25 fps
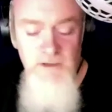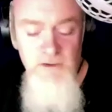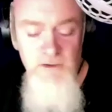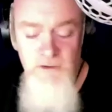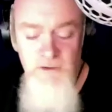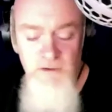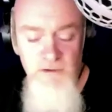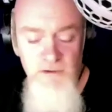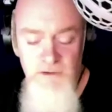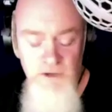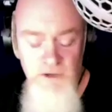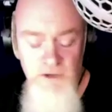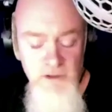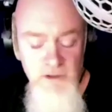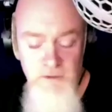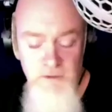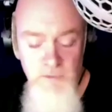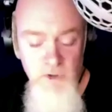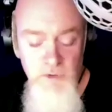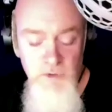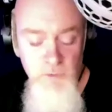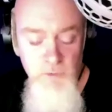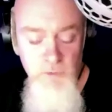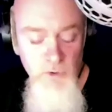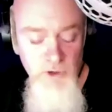There's nothing
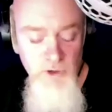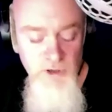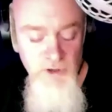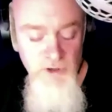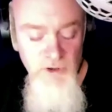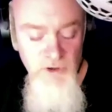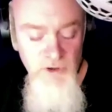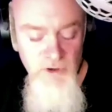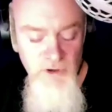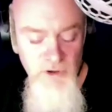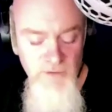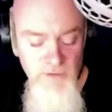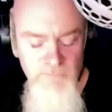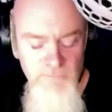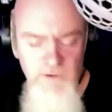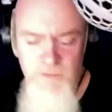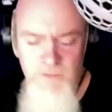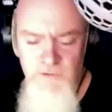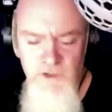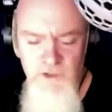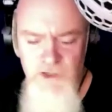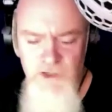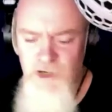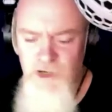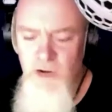much more you can do. I've
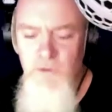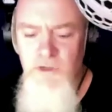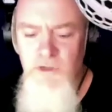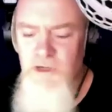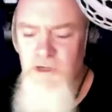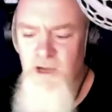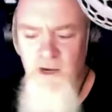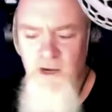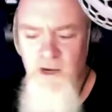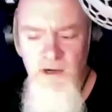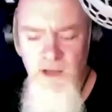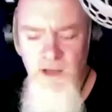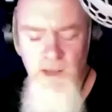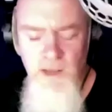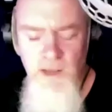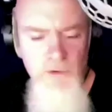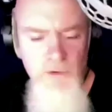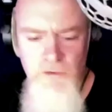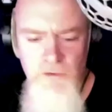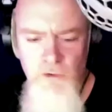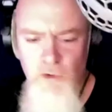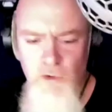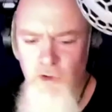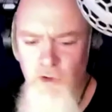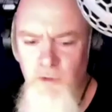never shouted at a client or
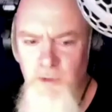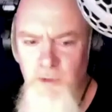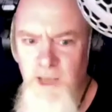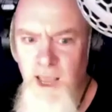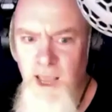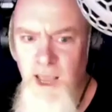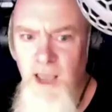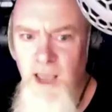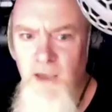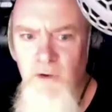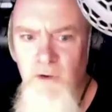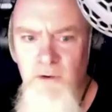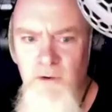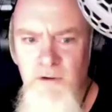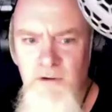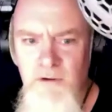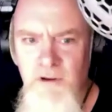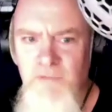told them to get out.